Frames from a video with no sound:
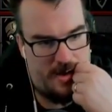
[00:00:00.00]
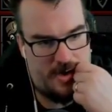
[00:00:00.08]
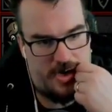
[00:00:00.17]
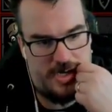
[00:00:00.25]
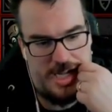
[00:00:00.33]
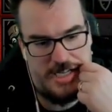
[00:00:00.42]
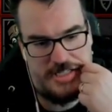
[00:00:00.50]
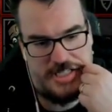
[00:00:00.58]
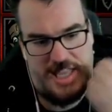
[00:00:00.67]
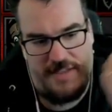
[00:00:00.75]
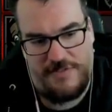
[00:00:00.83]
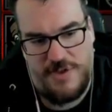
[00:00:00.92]
Couldn't I just
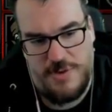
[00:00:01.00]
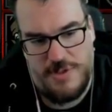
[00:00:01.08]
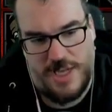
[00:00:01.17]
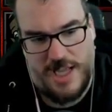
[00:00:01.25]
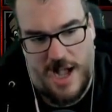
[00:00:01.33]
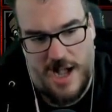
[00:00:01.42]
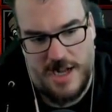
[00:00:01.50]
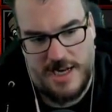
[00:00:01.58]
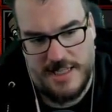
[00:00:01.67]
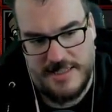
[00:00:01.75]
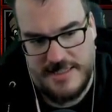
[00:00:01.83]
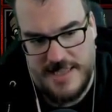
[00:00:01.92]
give you the Conch
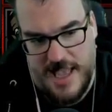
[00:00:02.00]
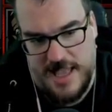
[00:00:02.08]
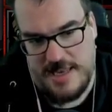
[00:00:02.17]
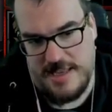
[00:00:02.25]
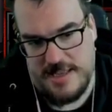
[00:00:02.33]
instead?